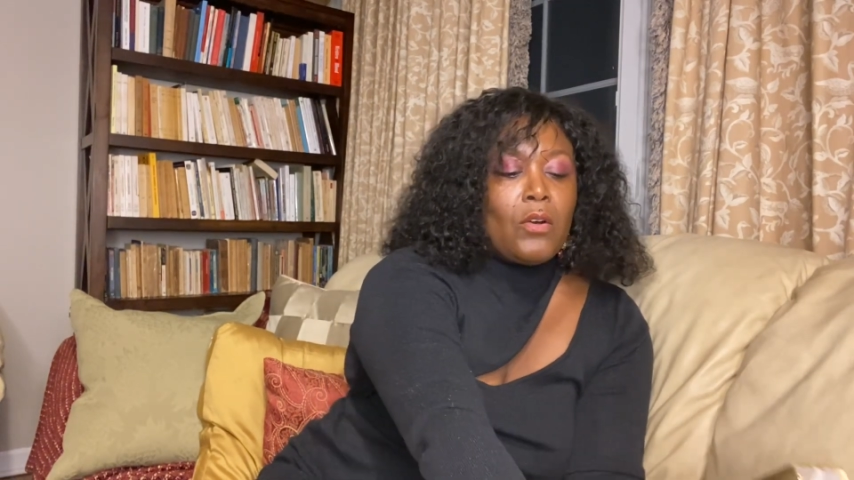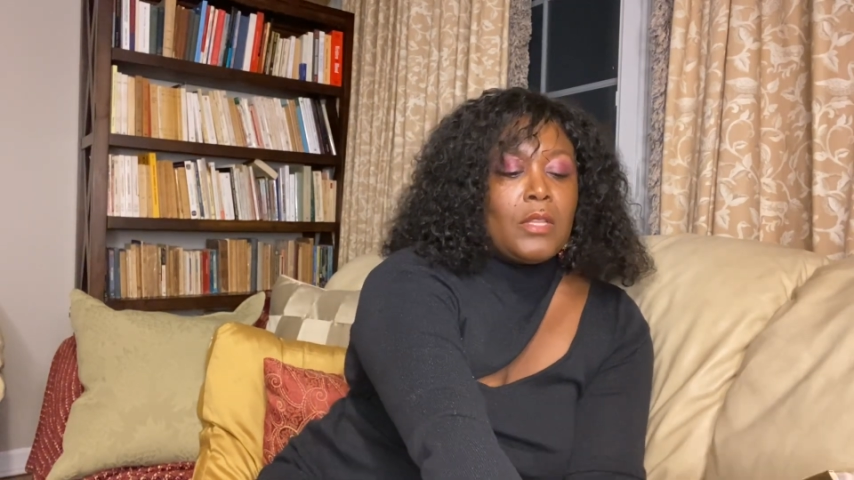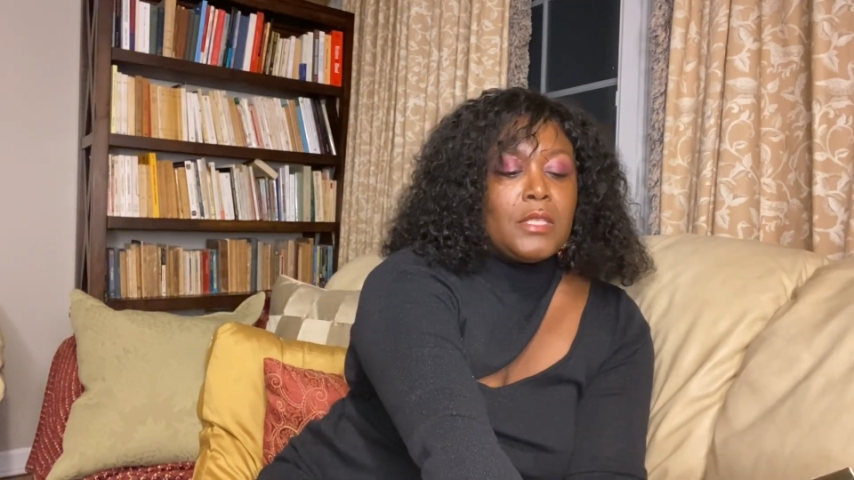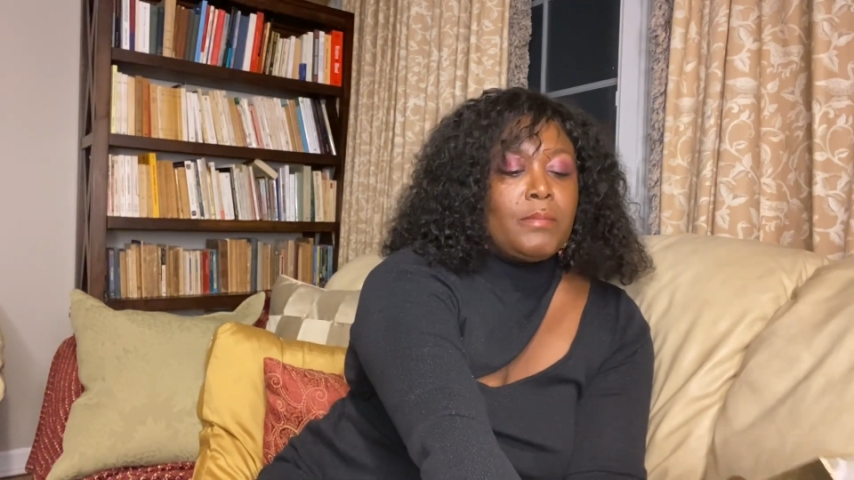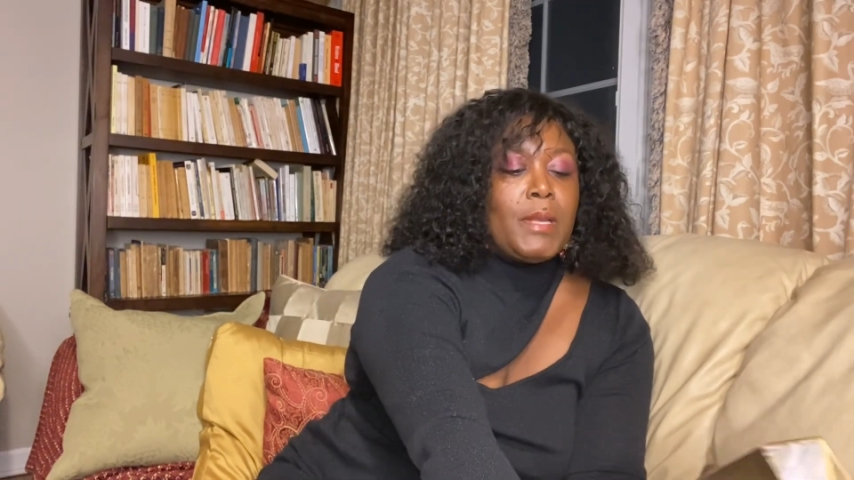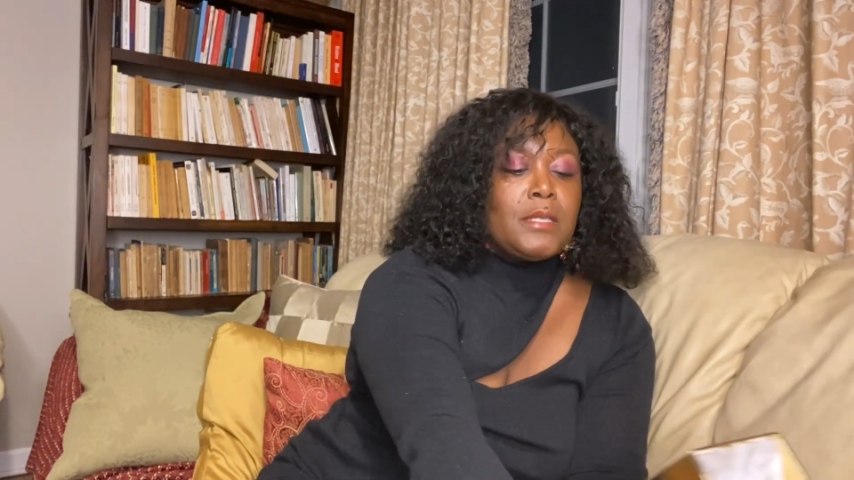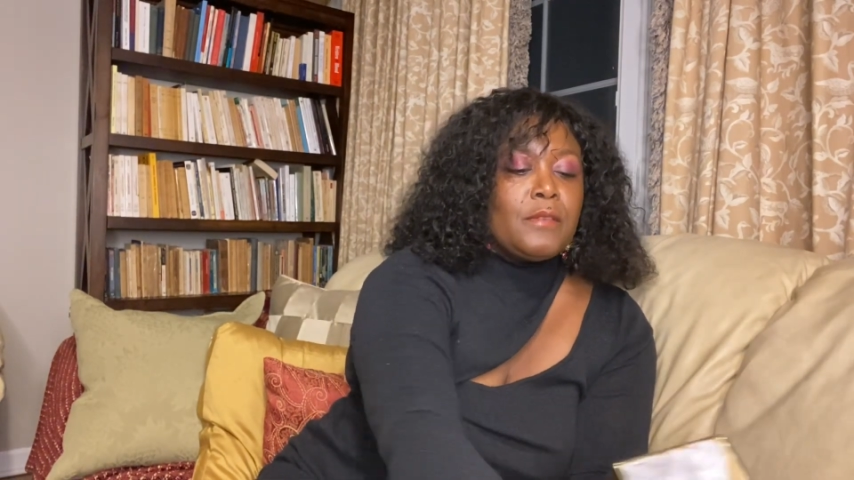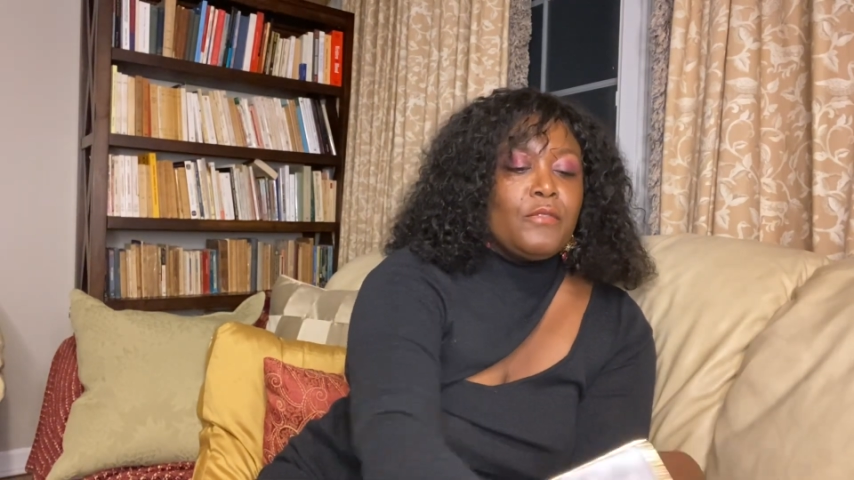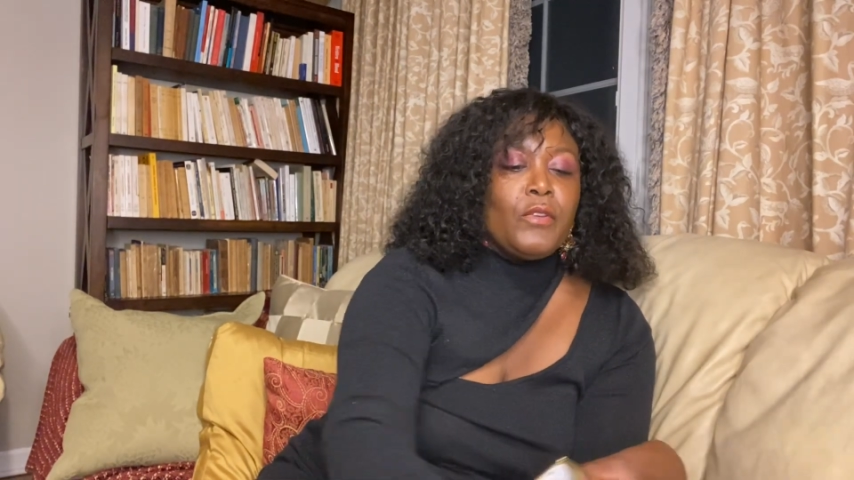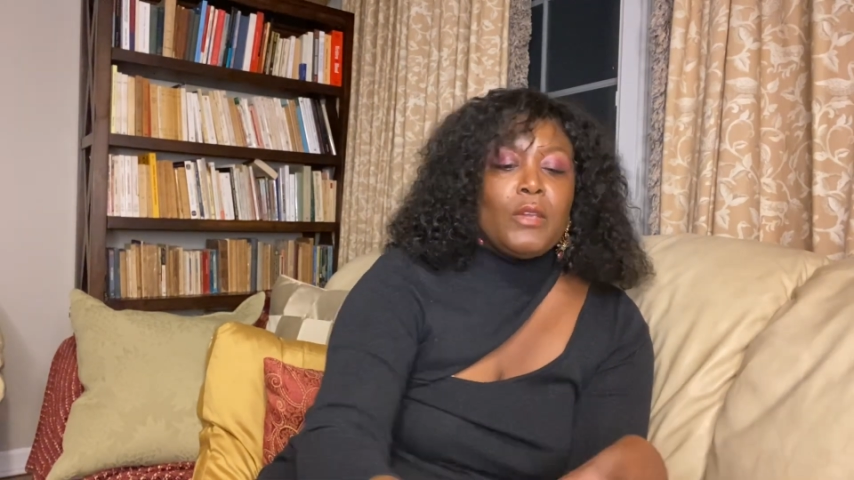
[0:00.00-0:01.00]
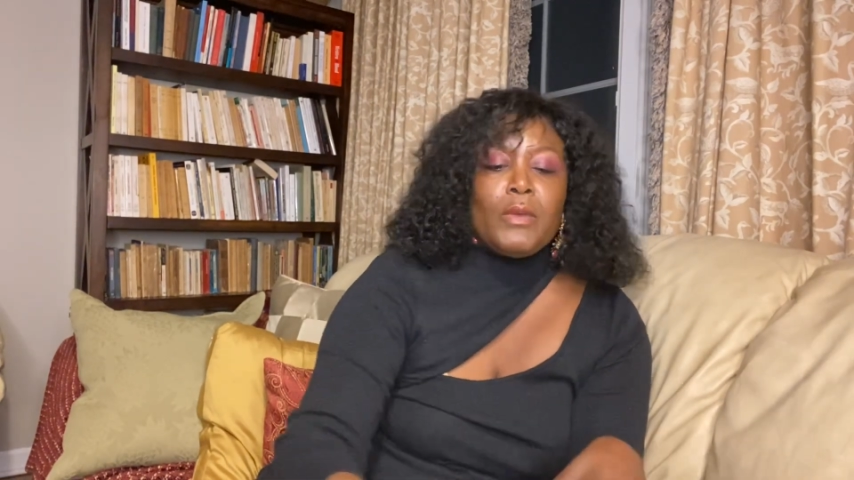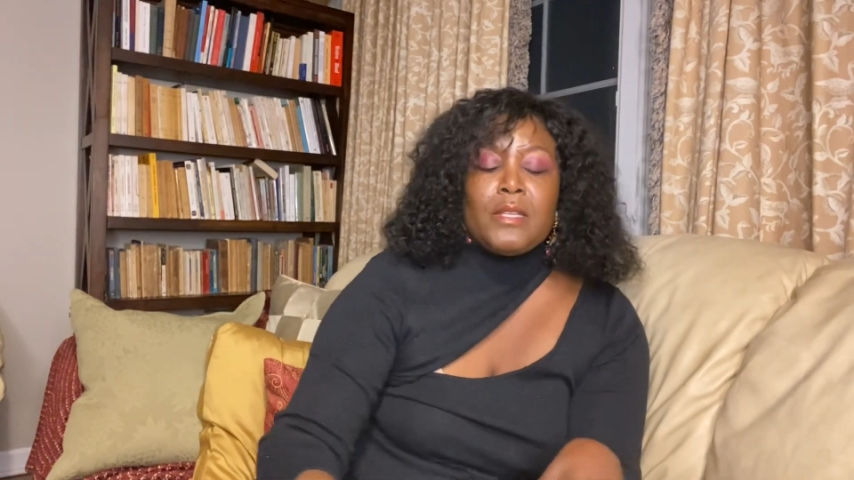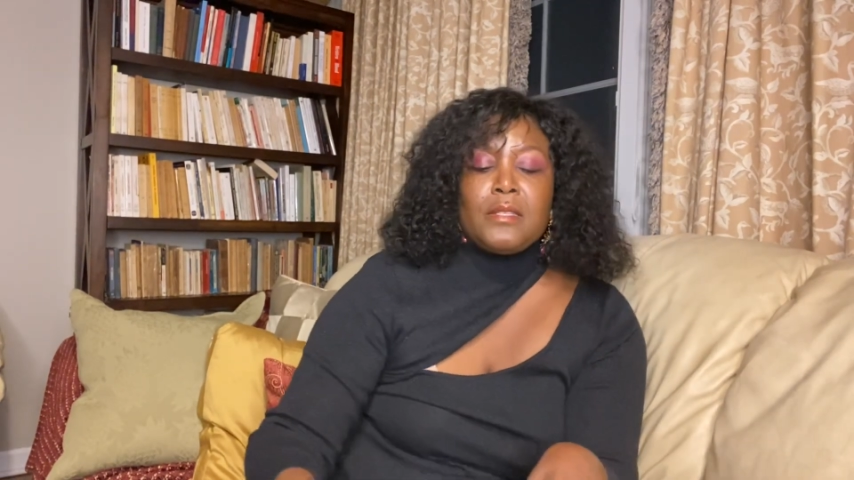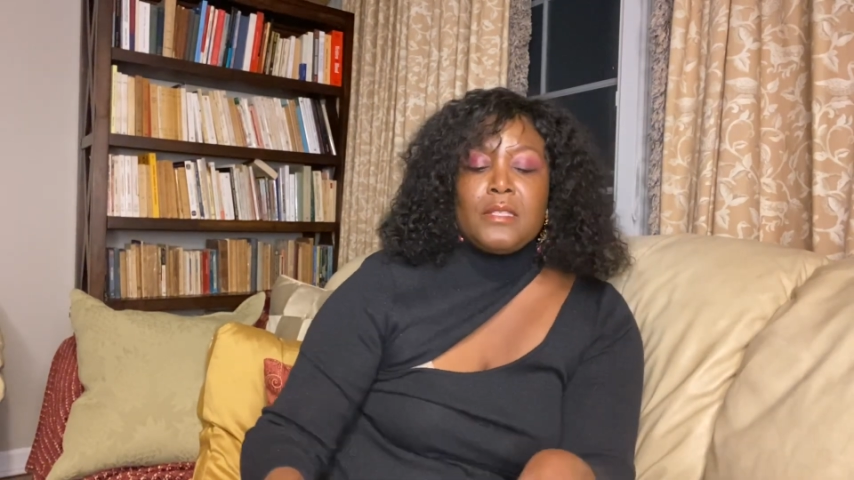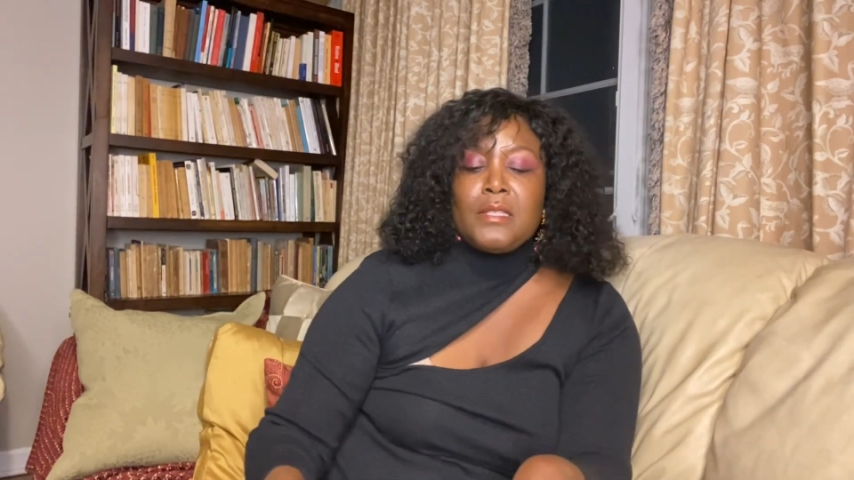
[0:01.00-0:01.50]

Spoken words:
all expensive fragrances